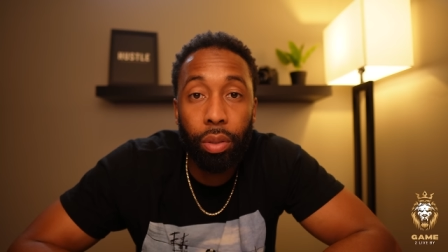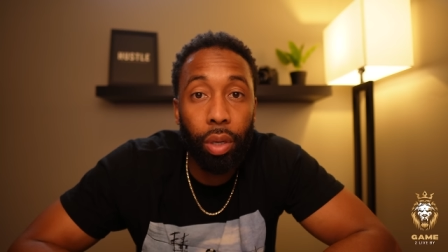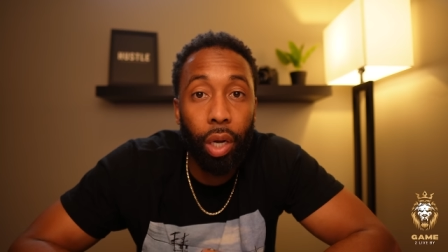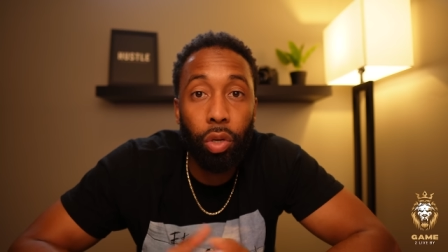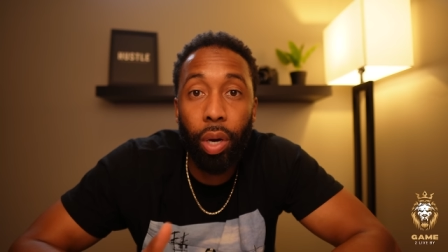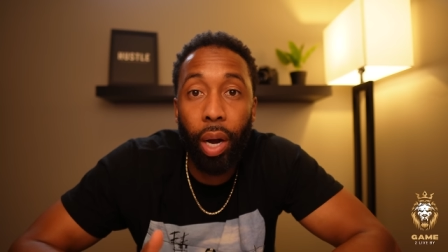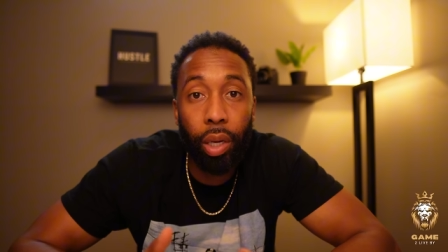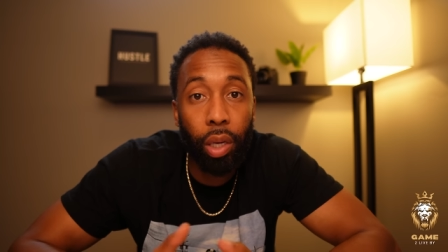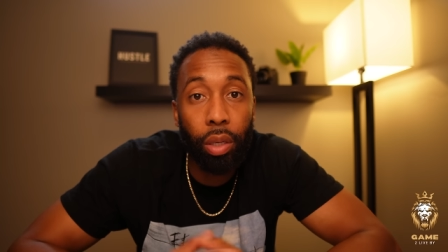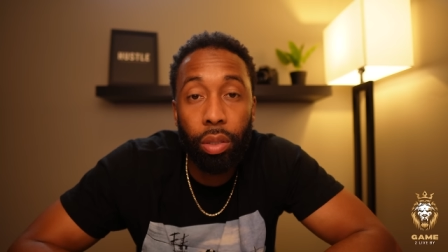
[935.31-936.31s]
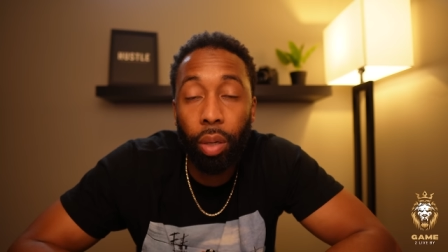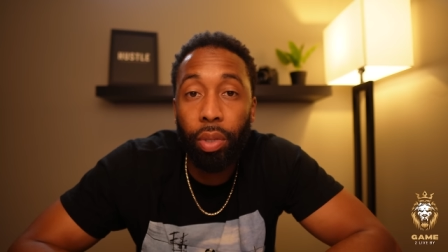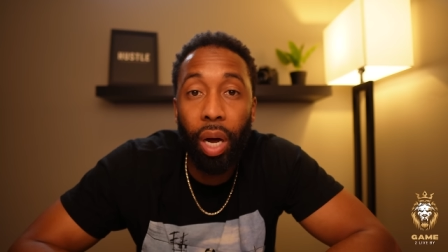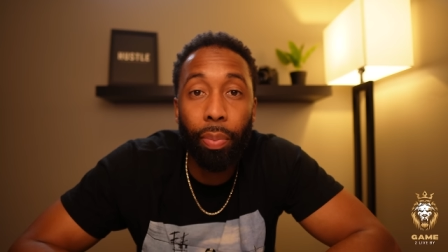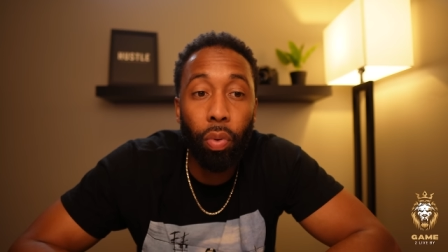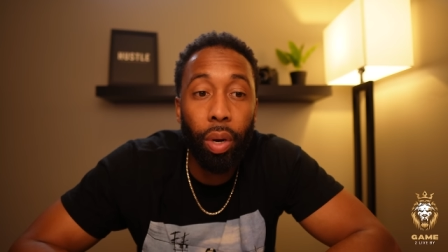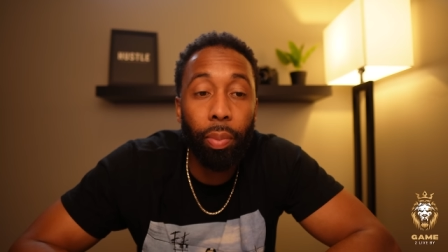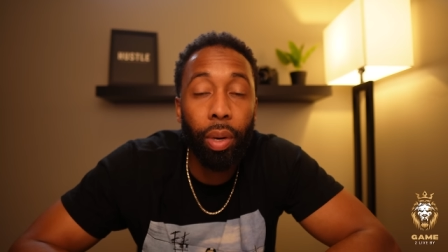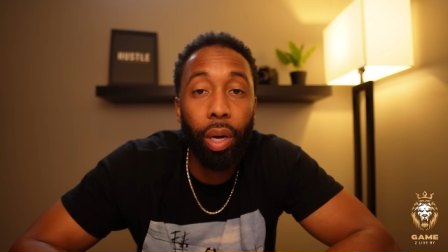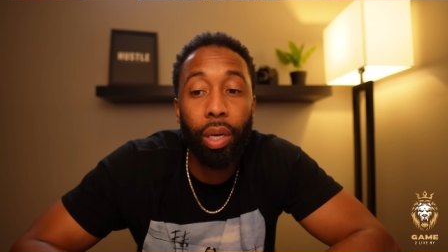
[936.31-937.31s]
It's like you got to get it some type of
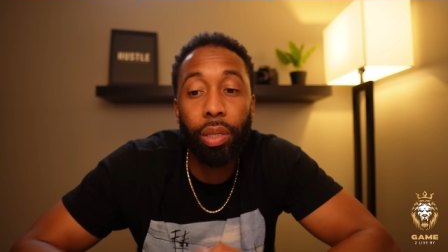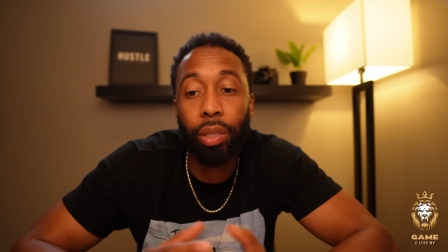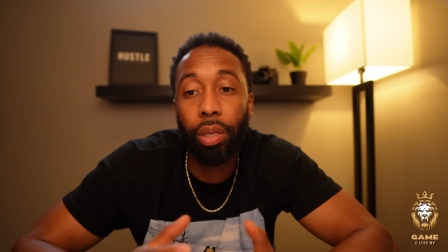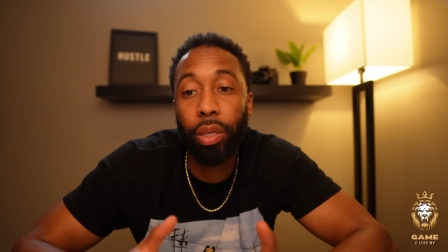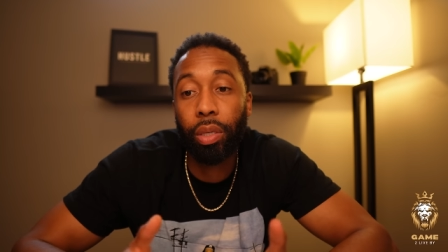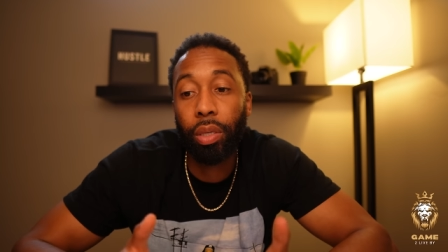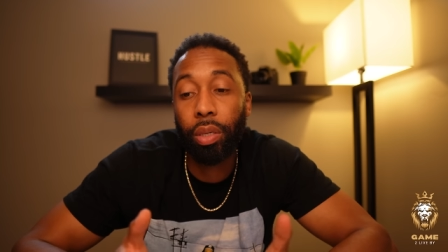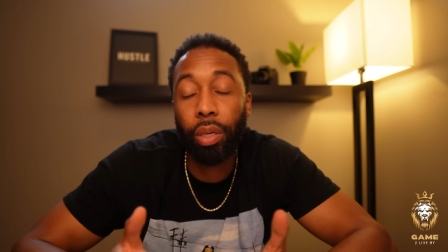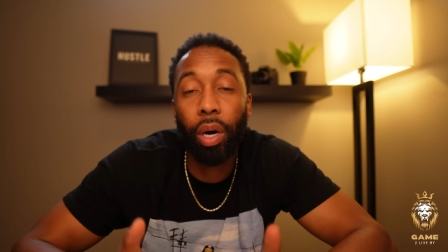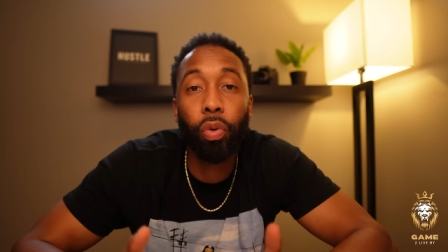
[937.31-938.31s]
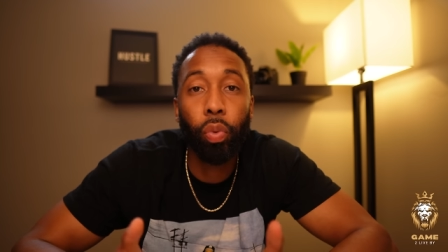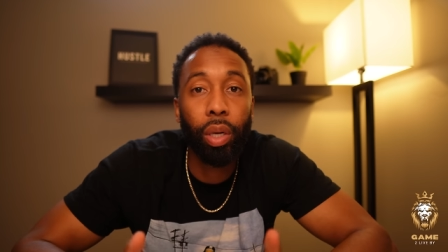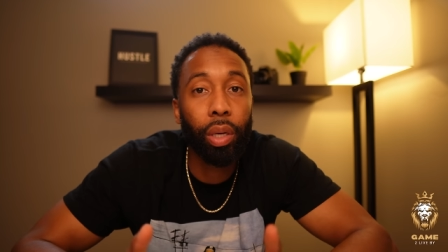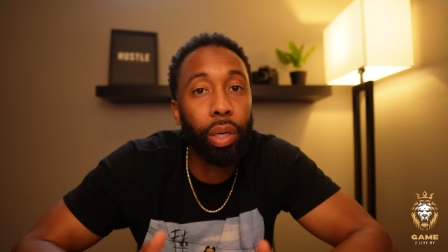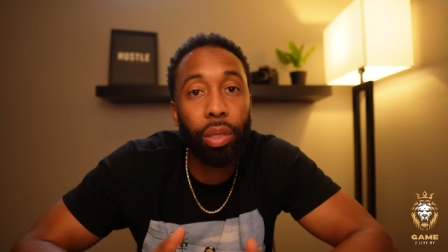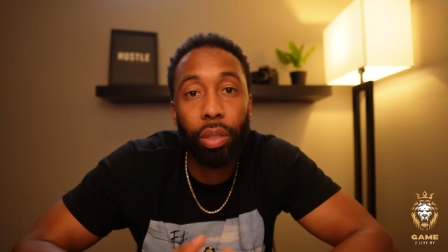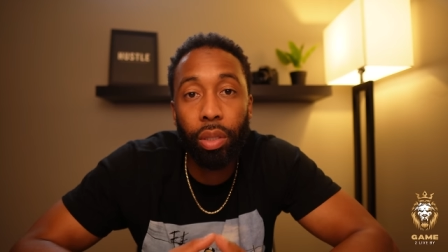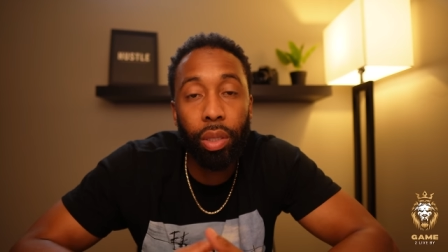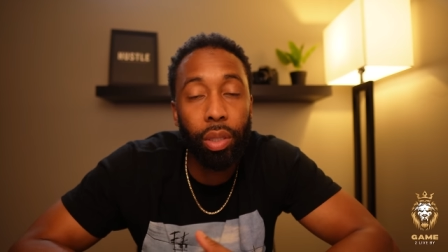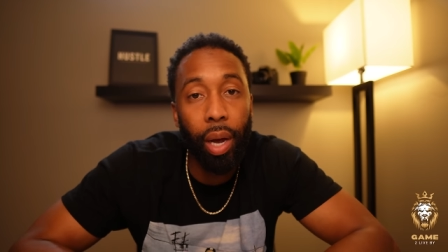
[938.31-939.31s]
way, man. It's it's it's unrealistic
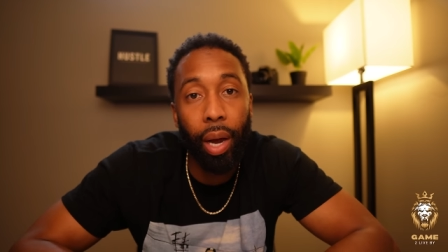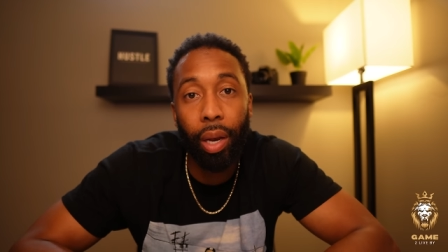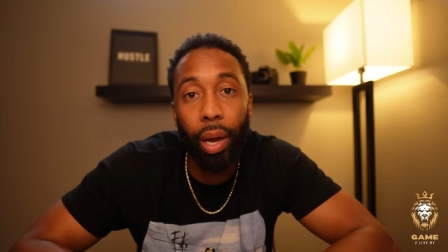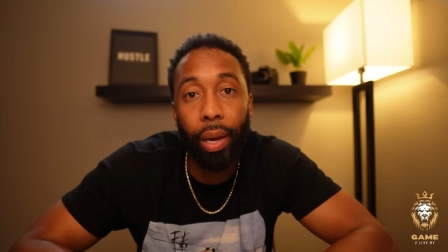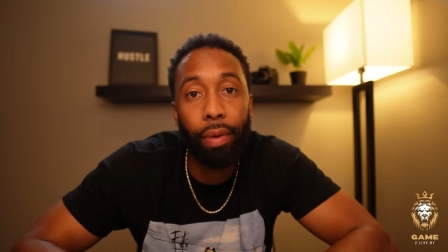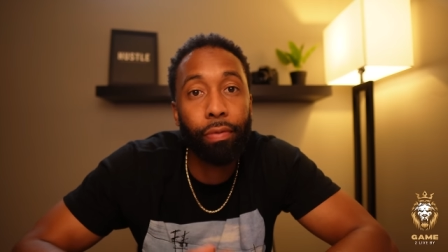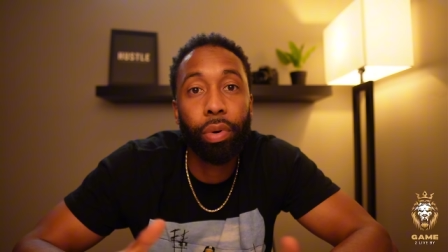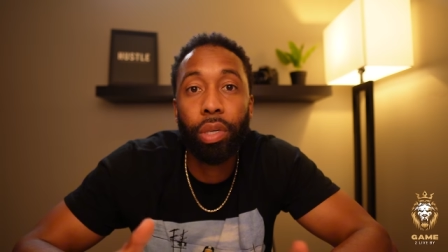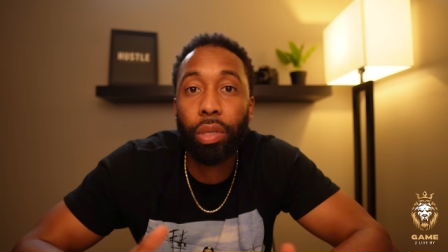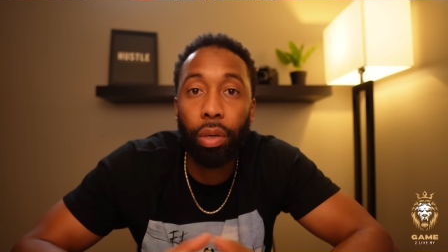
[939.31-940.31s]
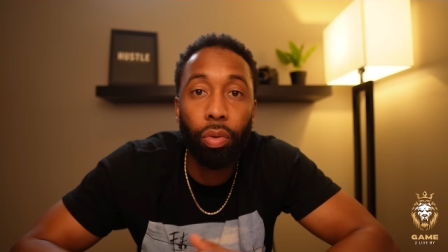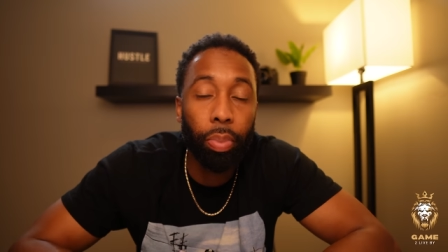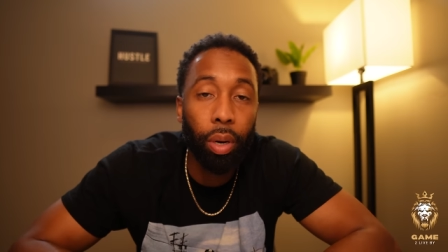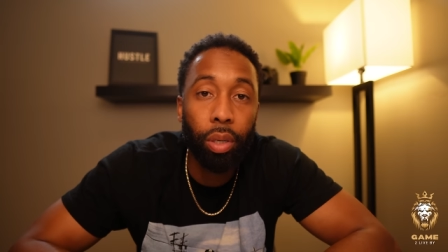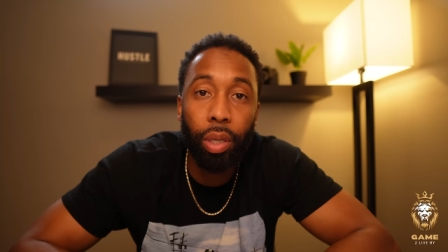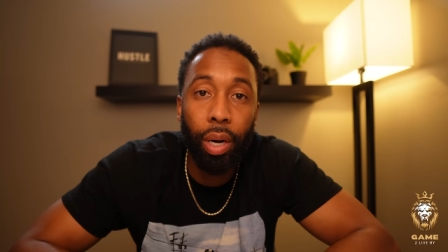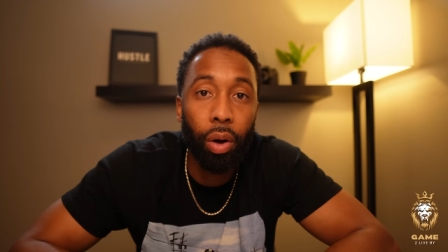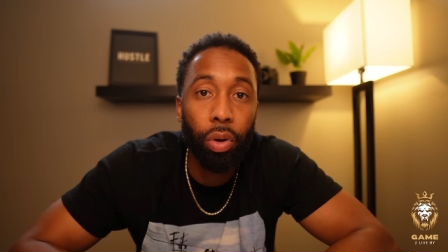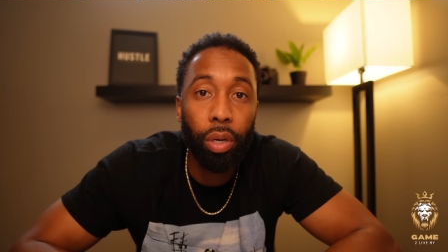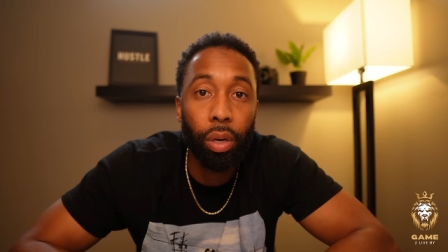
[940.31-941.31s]
to just act like every single person
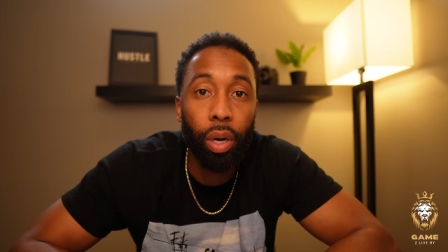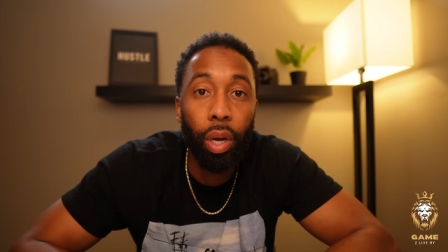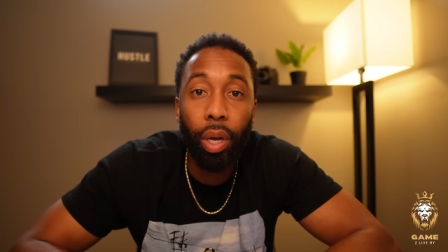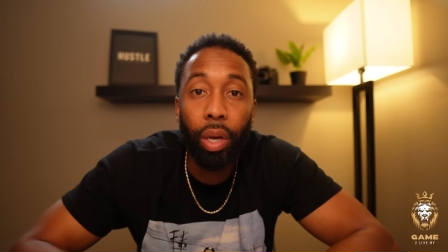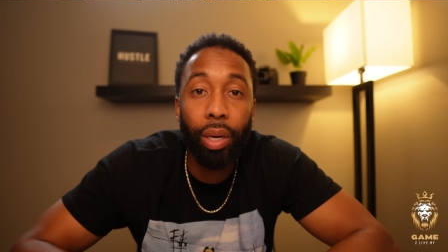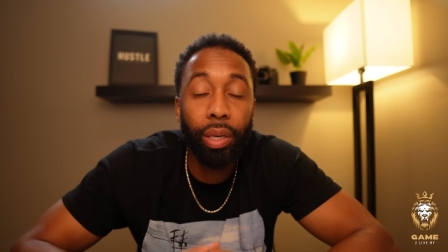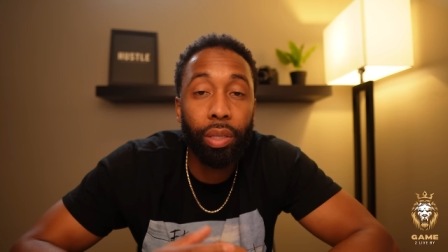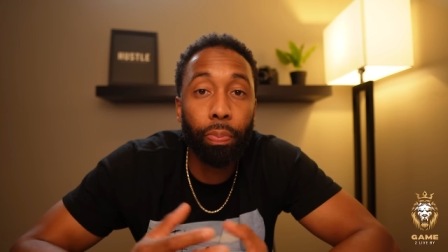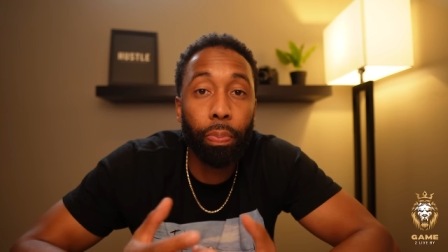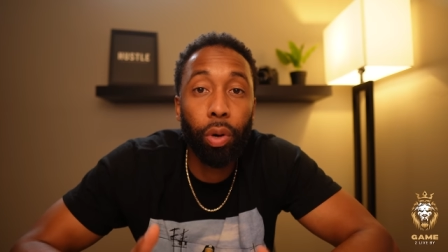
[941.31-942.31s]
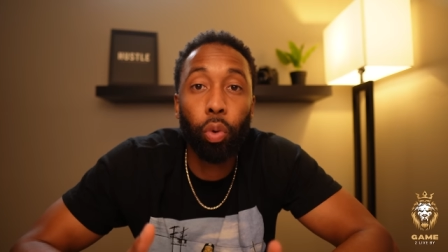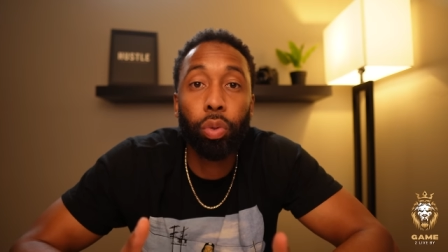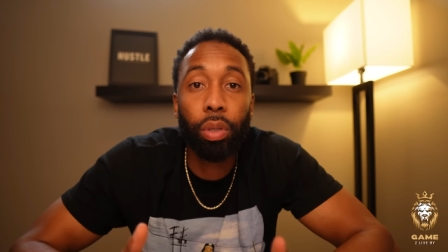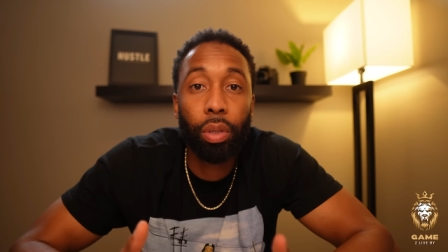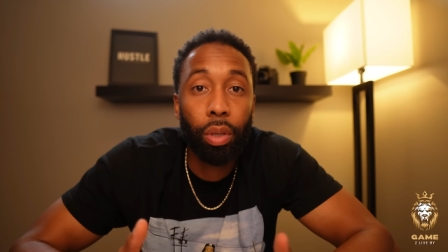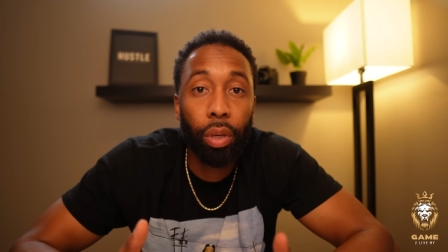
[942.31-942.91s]
out here is built